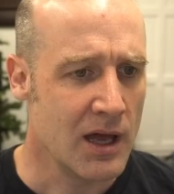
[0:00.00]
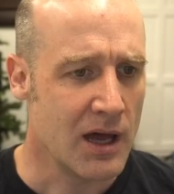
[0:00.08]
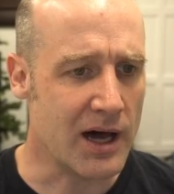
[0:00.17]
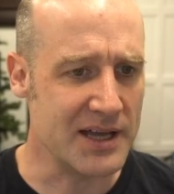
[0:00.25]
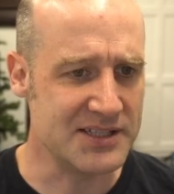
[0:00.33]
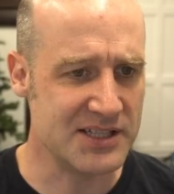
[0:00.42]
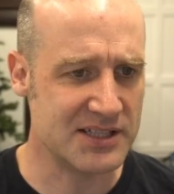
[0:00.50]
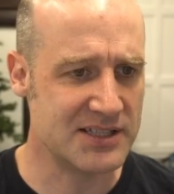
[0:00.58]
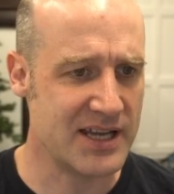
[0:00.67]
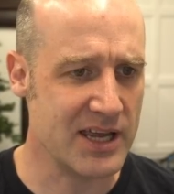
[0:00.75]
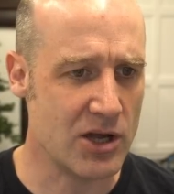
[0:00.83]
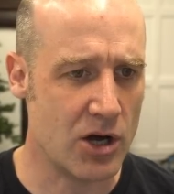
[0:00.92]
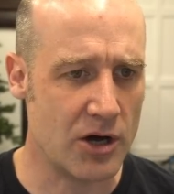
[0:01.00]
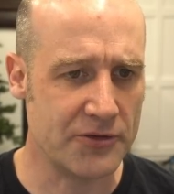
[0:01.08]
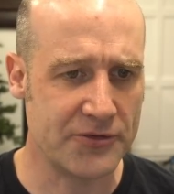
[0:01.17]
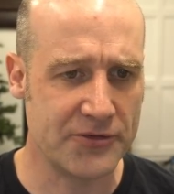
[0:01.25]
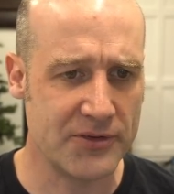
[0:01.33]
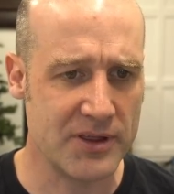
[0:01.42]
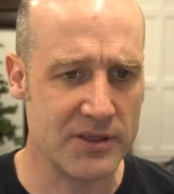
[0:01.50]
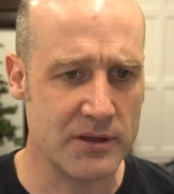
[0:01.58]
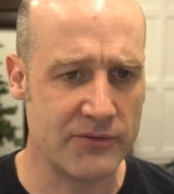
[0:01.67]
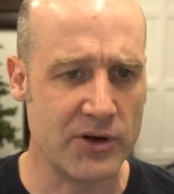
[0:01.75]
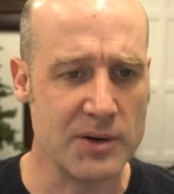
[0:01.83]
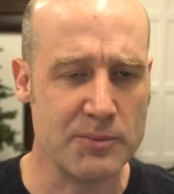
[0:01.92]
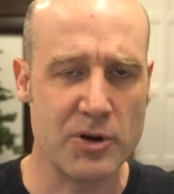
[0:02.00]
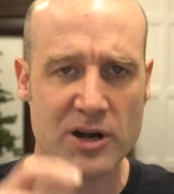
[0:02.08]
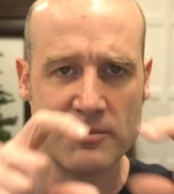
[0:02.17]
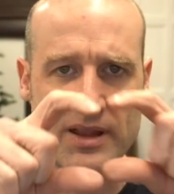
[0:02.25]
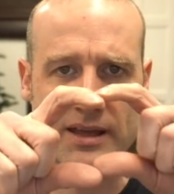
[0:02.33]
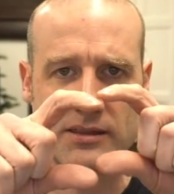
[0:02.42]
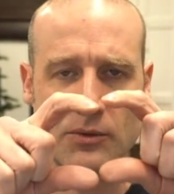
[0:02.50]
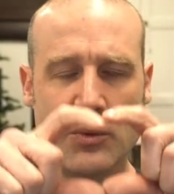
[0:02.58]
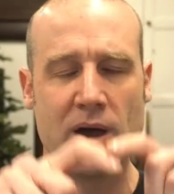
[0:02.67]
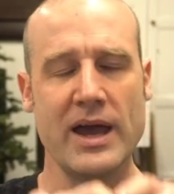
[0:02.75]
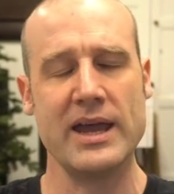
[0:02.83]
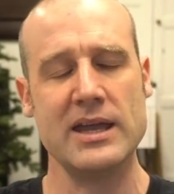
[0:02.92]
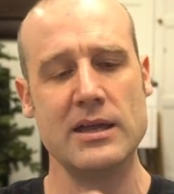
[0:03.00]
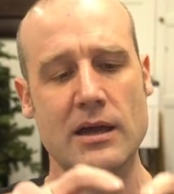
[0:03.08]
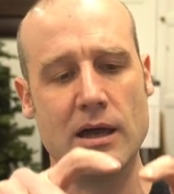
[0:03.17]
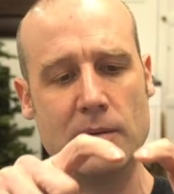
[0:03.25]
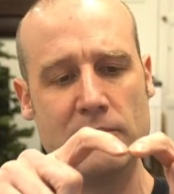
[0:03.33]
I just take off the very bottom, like the way I